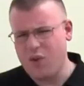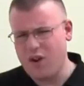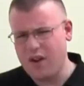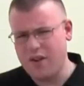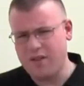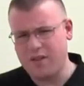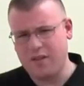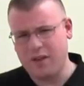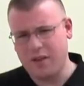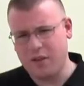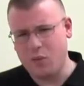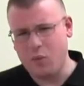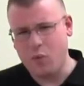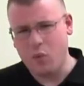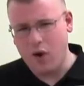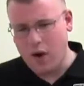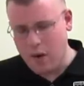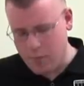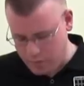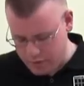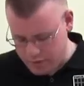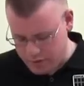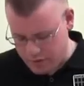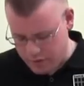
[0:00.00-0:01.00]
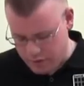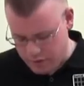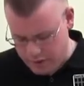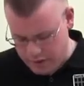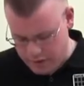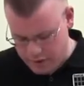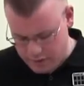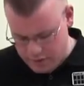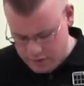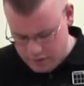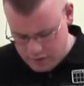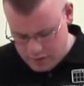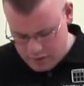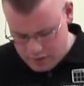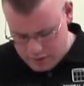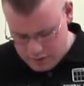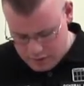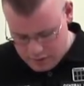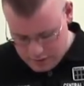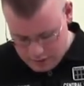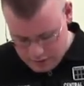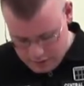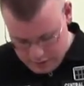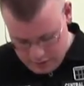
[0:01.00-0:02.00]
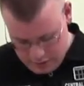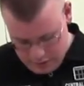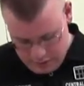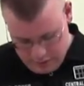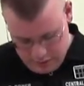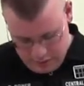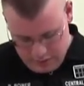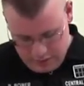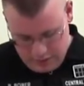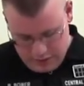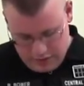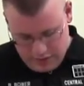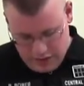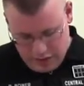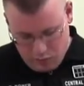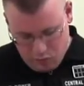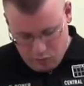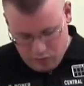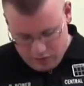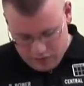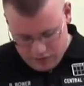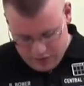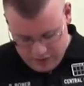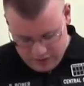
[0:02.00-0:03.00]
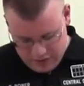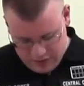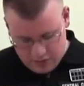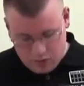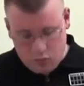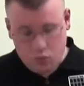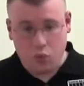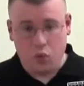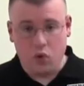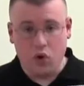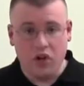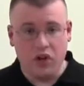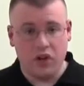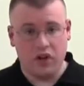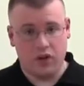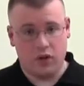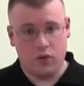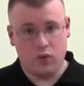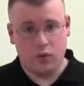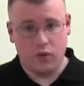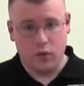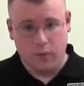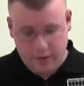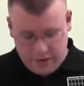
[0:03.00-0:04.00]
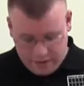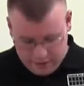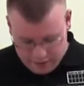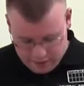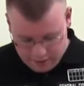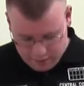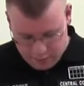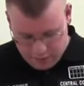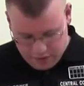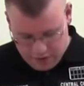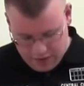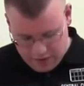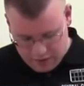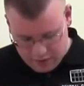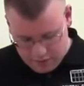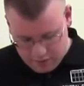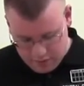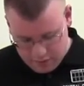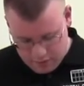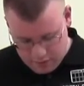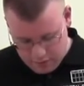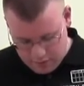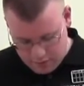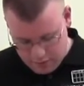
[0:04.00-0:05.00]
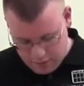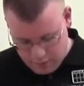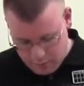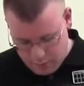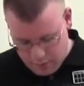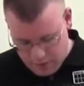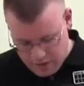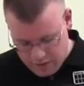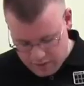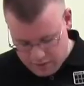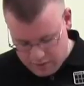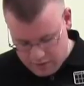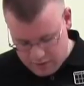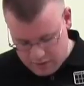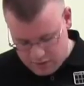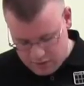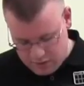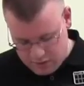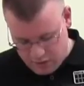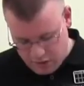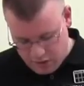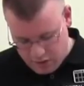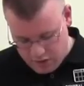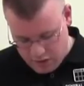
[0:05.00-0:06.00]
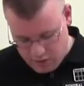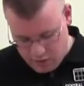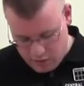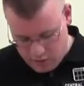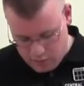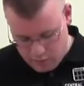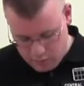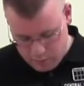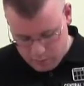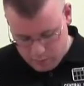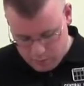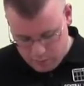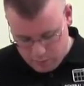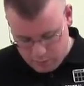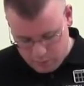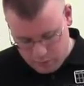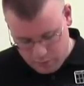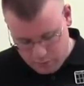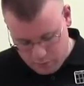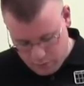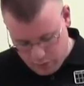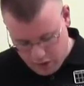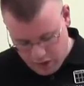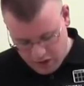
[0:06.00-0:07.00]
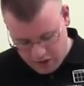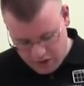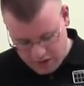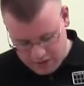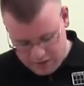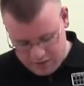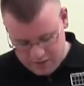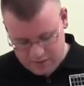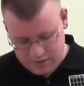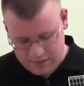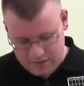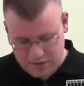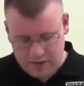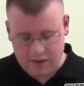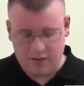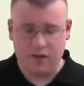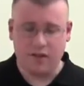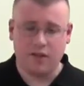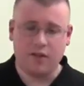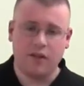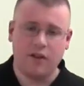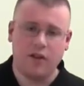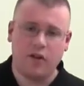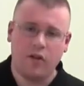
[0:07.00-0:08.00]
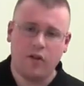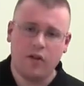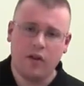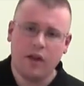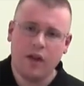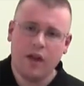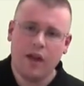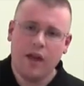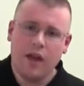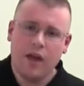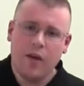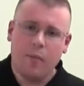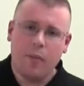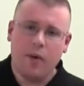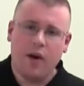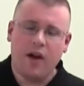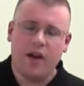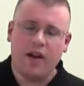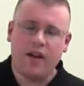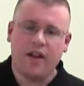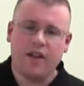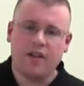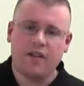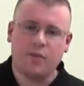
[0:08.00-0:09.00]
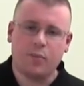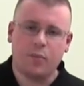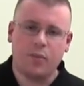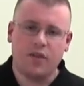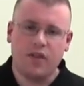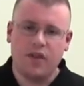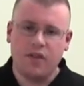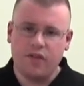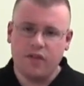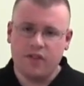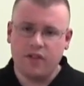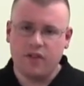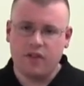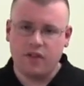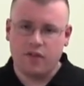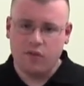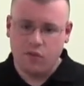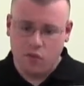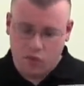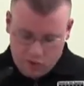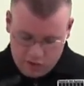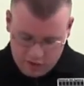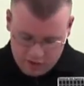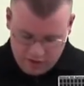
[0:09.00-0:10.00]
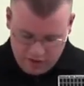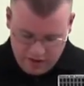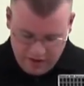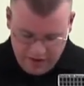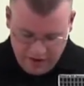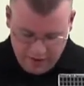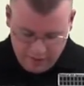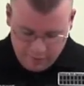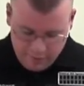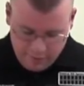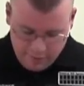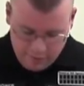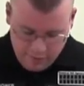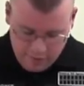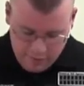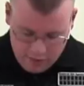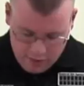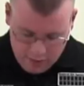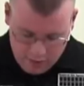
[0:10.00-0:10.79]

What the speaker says: want like wobbling around. And one thing that's really cool about these pants is above these side cargo pockets is a little pocket specifically for your knife,